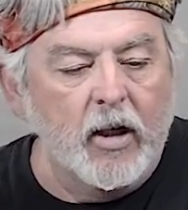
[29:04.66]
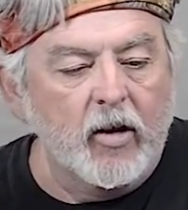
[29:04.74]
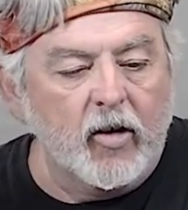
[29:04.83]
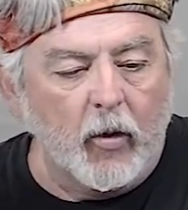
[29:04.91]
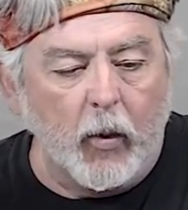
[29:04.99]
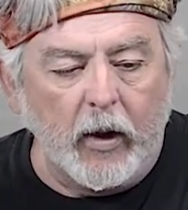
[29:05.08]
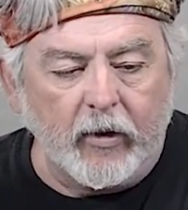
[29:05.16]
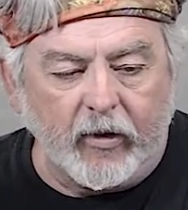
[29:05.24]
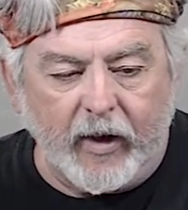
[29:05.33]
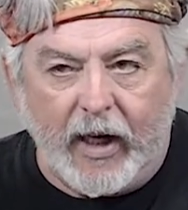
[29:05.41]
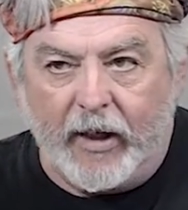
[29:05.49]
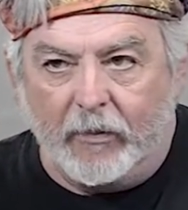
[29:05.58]
to one
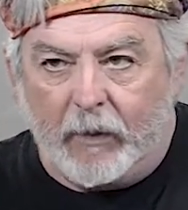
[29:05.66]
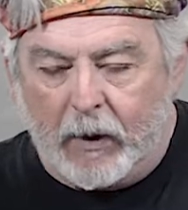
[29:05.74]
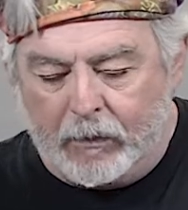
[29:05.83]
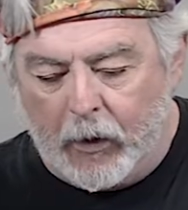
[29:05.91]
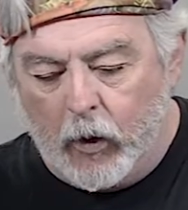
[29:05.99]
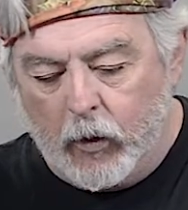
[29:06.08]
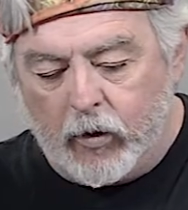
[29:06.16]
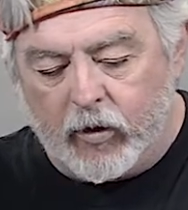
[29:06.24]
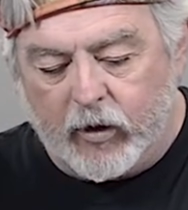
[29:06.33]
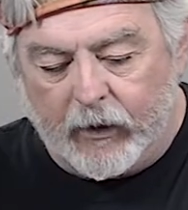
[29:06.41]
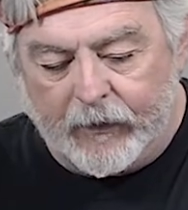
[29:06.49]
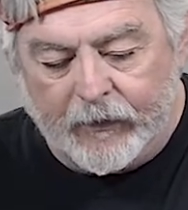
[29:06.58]
side of my
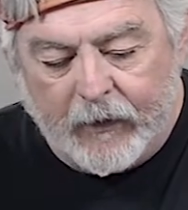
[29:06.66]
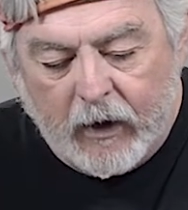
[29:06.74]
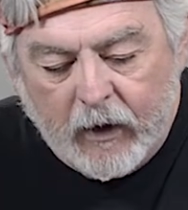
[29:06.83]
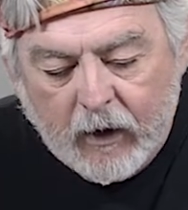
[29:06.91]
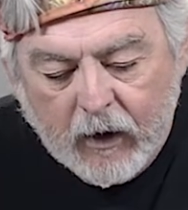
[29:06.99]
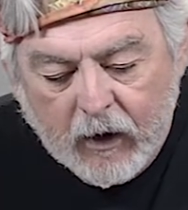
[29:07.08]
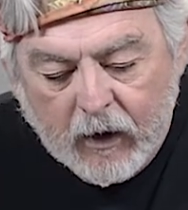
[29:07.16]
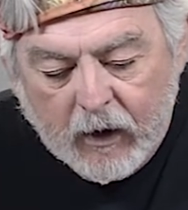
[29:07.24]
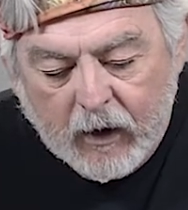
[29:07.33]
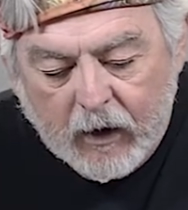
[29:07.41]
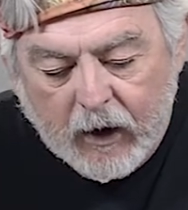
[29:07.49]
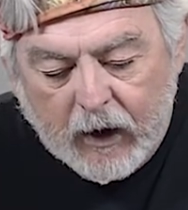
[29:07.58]
post,
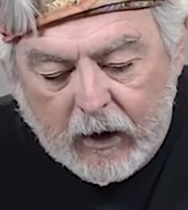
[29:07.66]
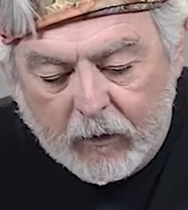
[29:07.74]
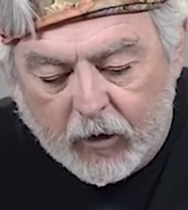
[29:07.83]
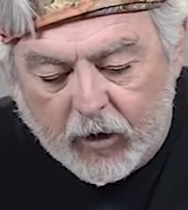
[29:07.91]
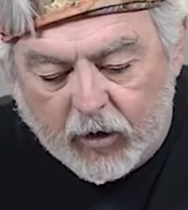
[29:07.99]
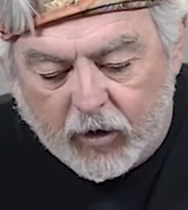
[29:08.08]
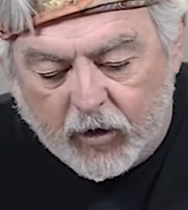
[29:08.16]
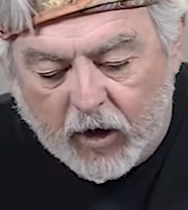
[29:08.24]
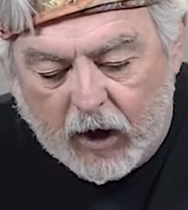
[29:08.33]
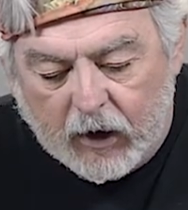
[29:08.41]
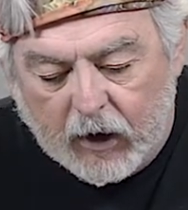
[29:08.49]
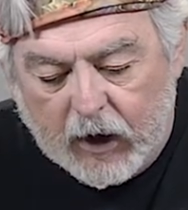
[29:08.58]
and I'm just
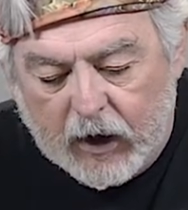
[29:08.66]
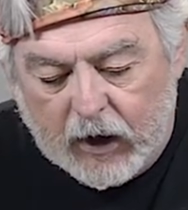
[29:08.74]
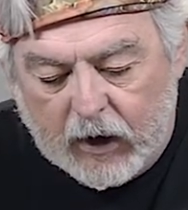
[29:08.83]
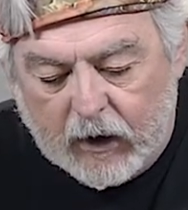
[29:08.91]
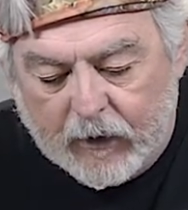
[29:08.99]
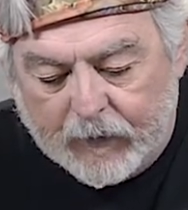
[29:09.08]
gently